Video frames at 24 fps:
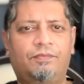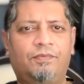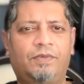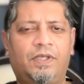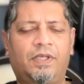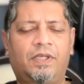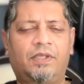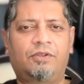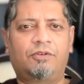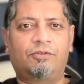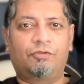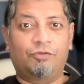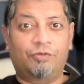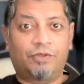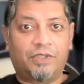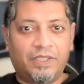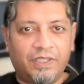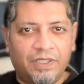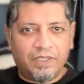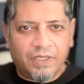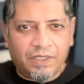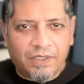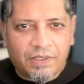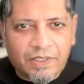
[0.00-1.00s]
if I can
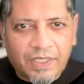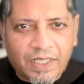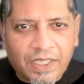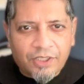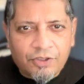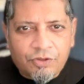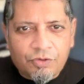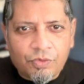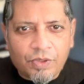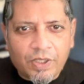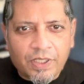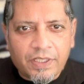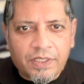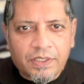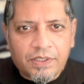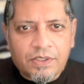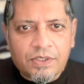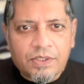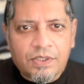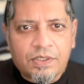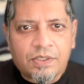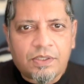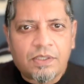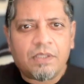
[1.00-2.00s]
read that
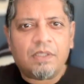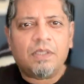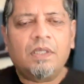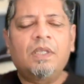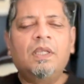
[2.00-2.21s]
right.